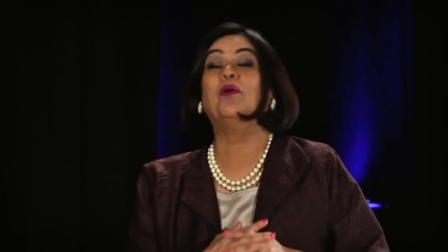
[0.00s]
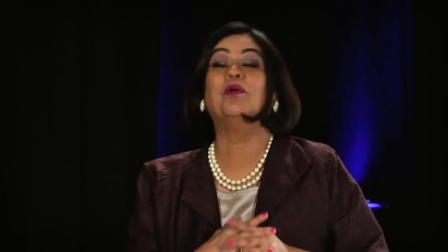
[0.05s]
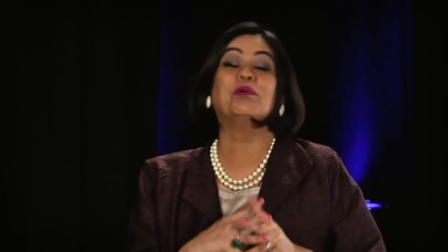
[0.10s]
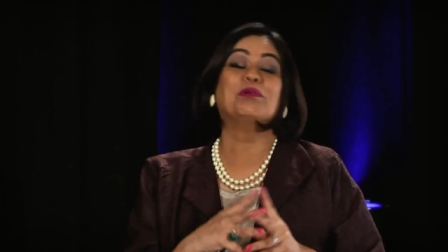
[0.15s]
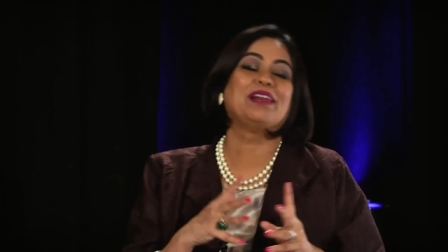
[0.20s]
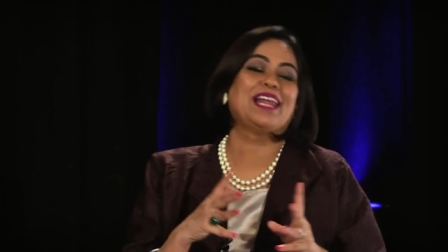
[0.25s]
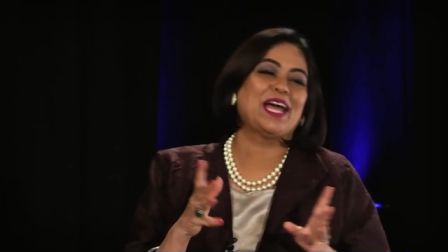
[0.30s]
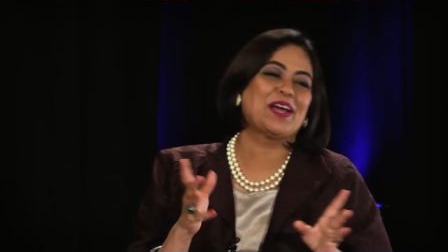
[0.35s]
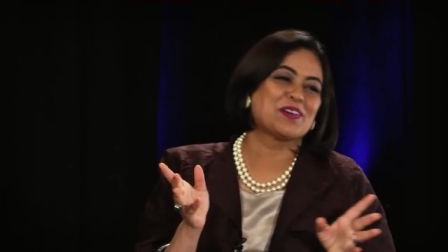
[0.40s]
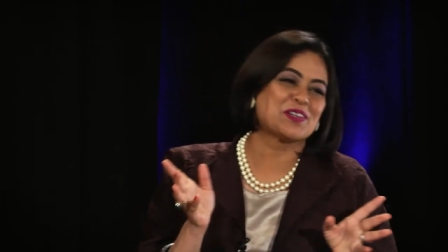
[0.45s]

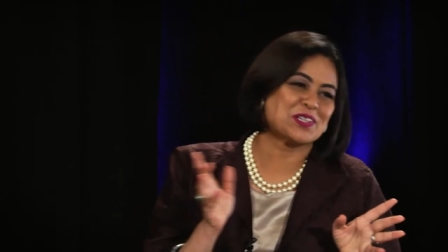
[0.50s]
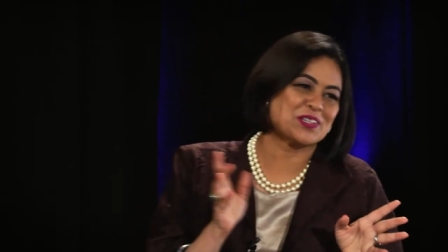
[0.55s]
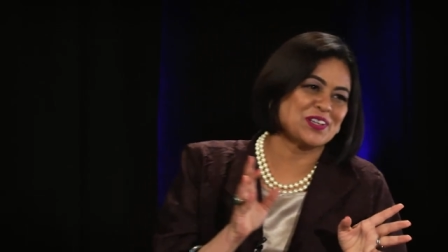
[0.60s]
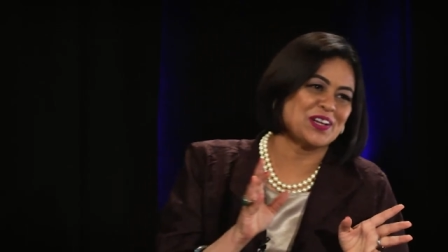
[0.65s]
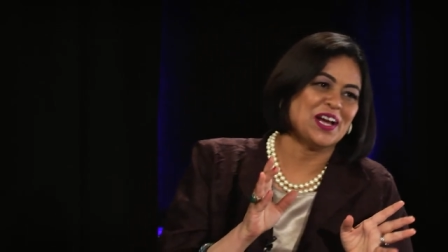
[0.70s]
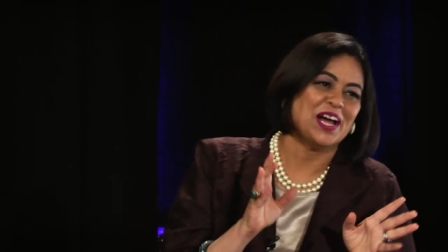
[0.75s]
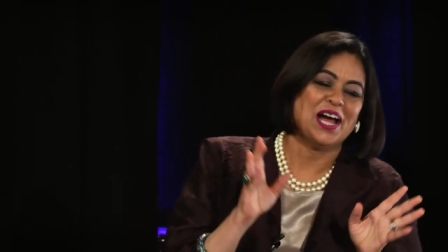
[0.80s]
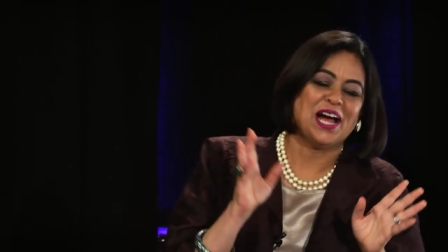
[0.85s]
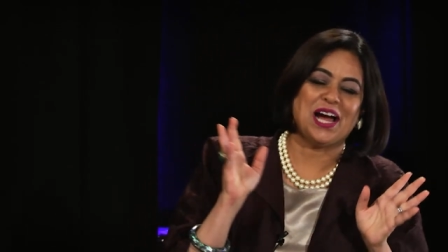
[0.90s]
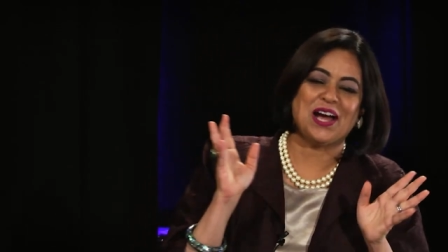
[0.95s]
Oh, languages.
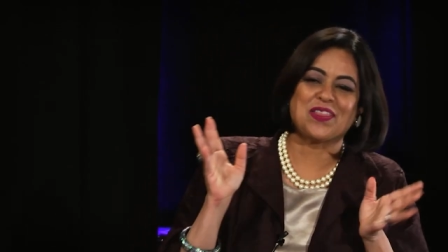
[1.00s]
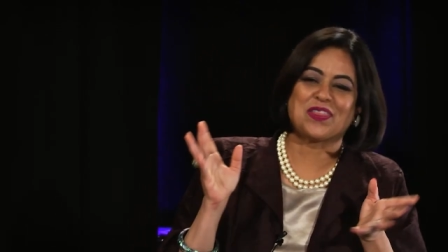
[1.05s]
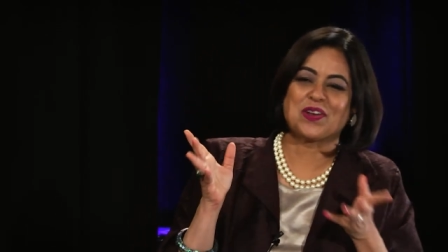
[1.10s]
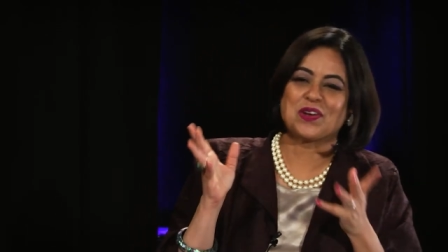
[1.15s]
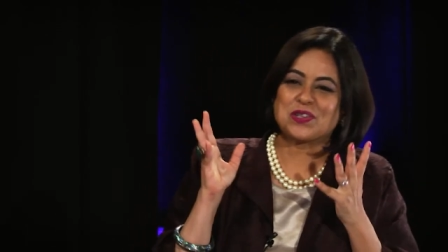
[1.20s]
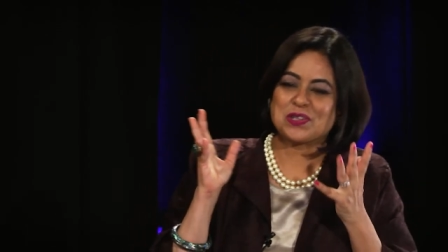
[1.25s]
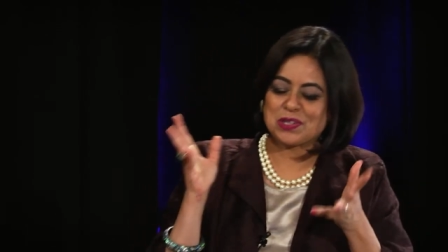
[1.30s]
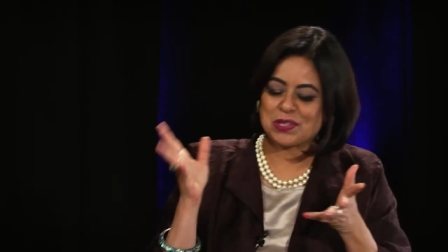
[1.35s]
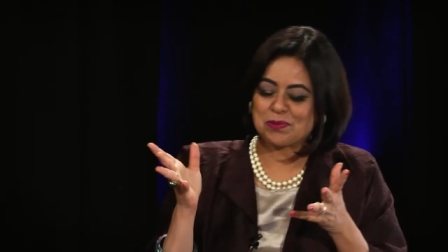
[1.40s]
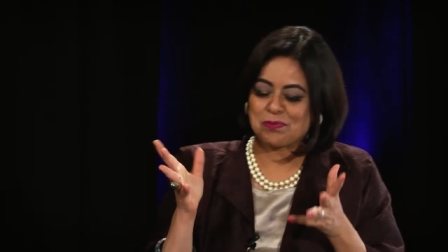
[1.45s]
I
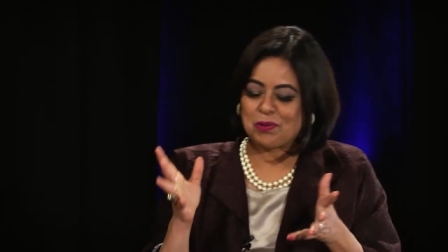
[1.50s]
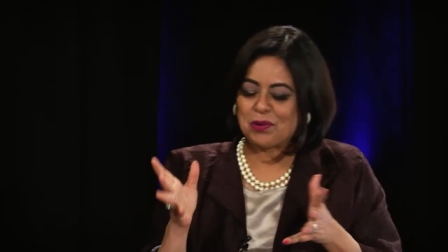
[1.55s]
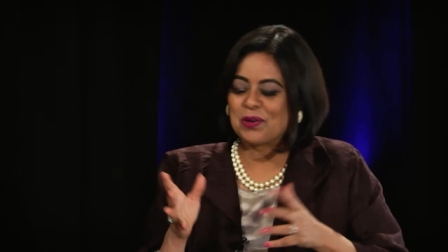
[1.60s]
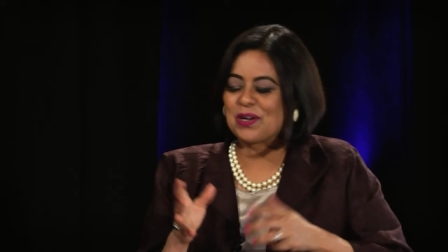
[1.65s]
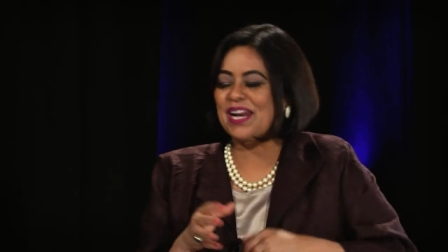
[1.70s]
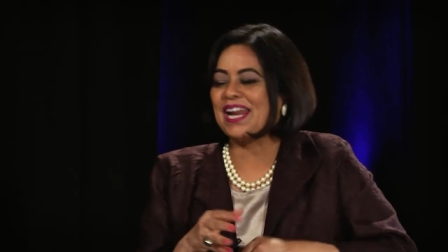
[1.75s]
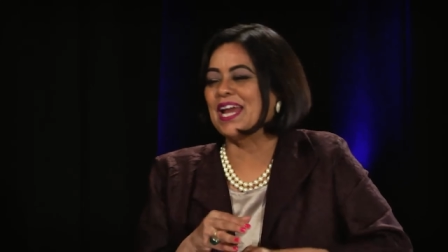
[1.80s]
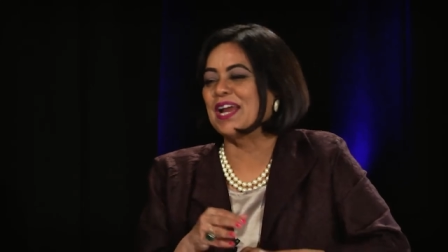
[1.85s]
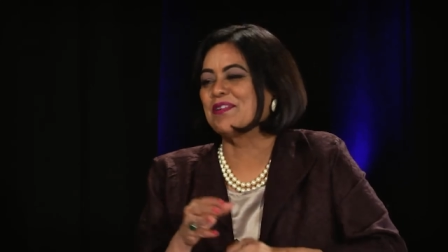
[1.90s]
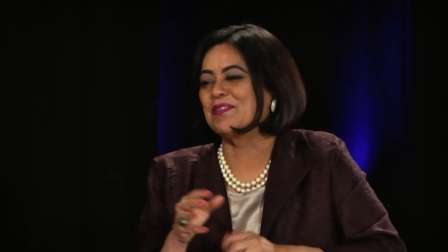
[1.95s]
thought you
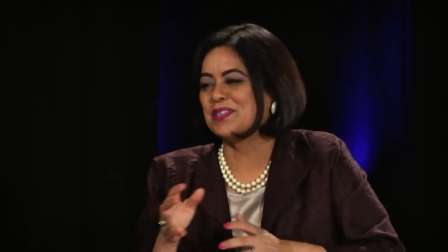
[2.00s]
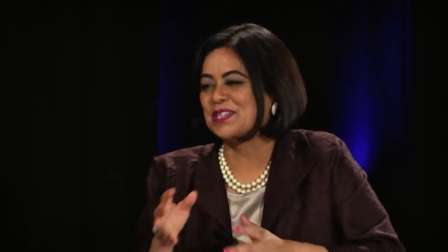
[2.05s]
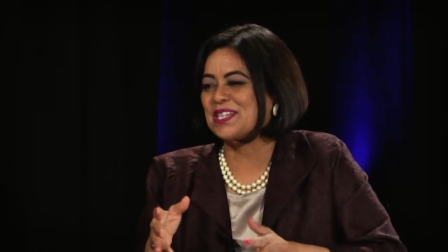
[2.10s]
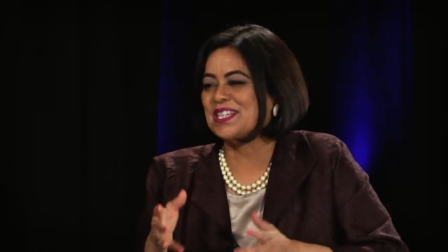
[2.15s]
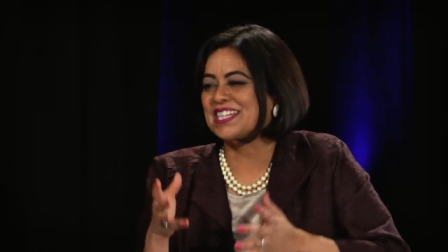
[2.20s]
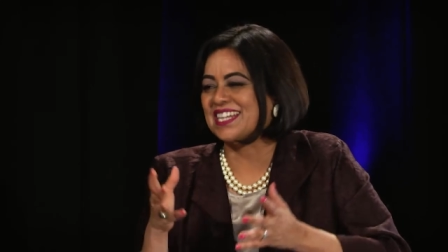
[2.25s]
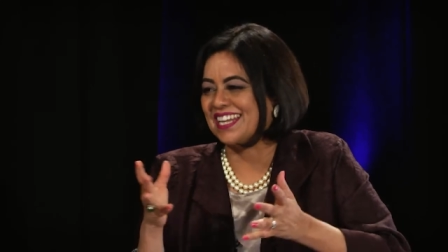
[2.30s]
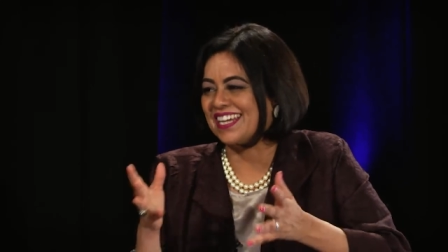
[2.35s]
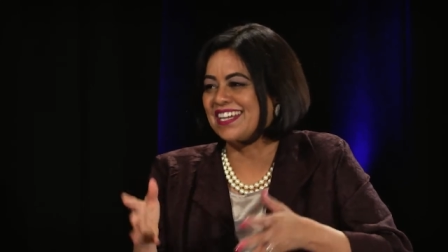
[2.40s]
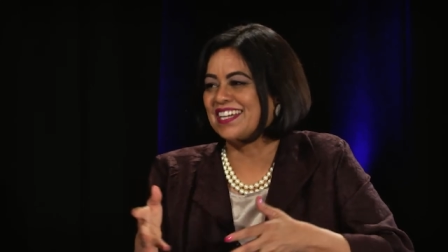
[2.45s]
spoke
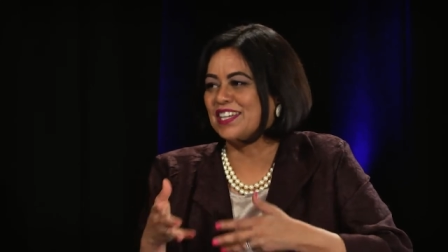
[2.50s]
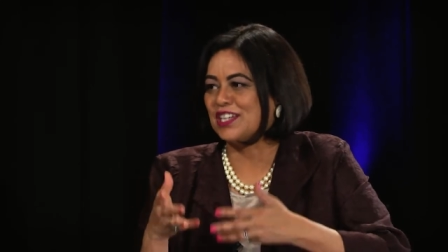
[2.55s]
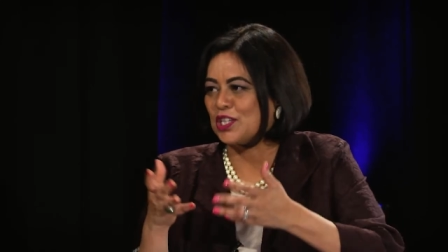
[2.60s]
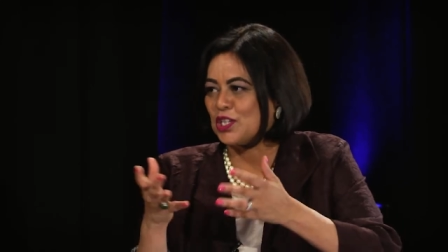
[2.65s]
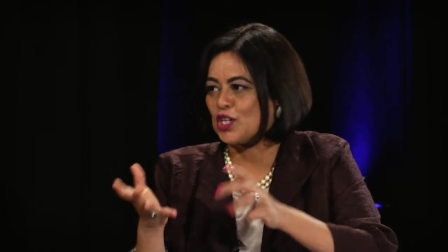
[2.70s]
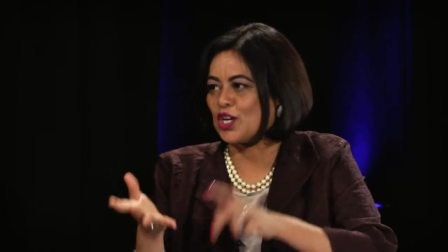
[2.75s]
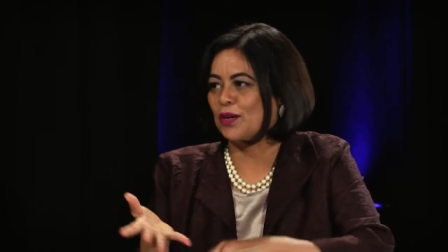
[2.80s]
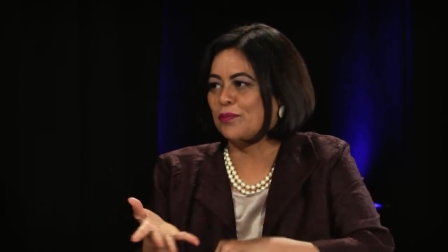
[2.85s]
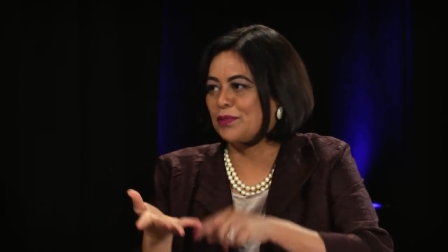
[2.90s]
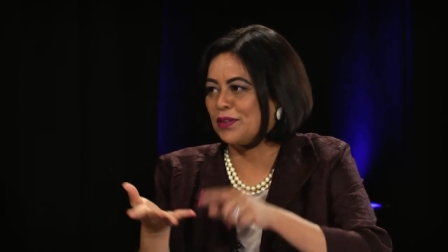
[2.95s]
languages like
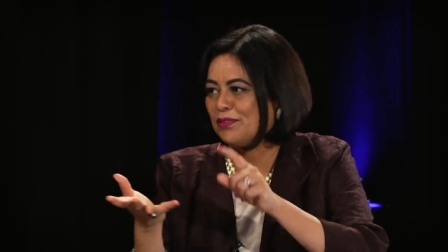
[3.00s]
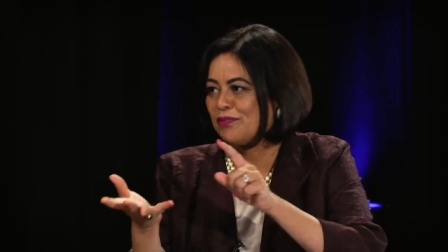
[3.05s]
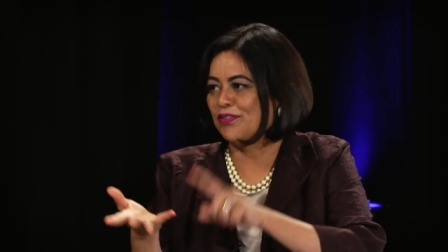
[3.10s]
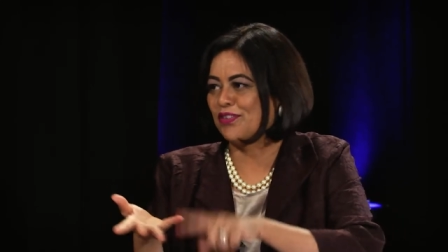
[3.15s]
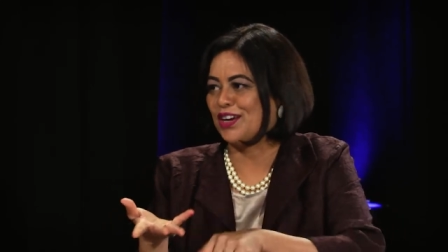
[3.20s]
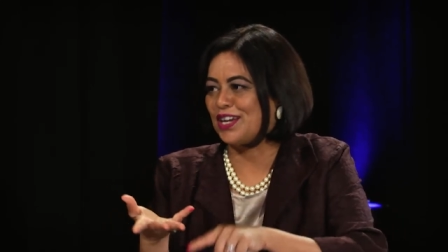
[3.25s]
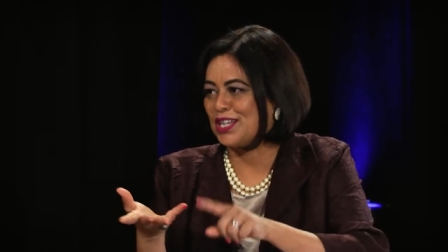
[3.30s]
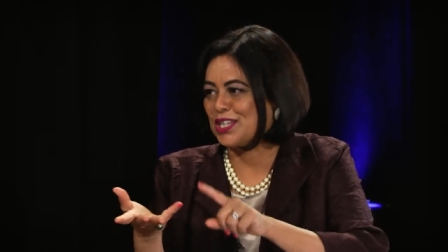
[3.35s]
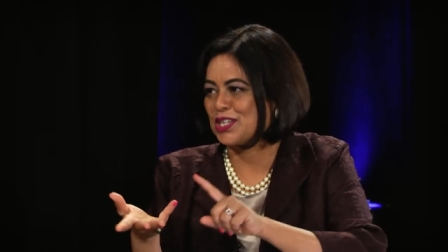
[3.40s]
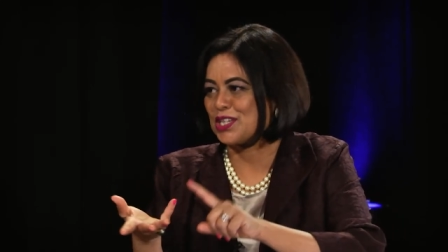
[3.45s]
in German,
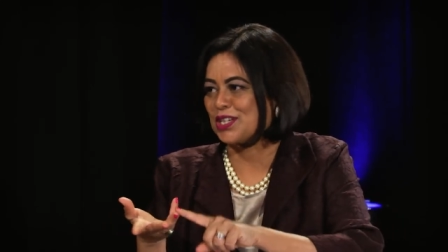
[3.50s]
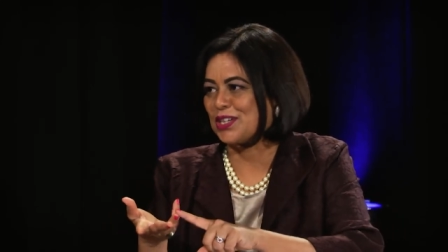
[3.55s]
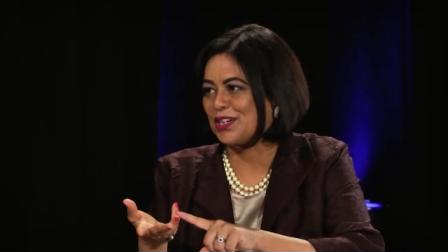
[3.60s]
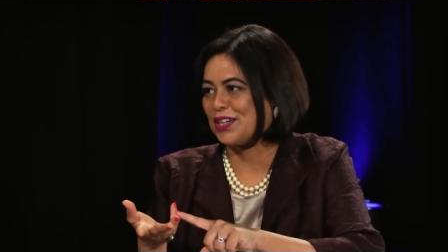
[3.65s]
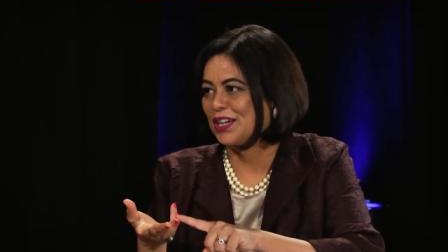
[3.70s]
French.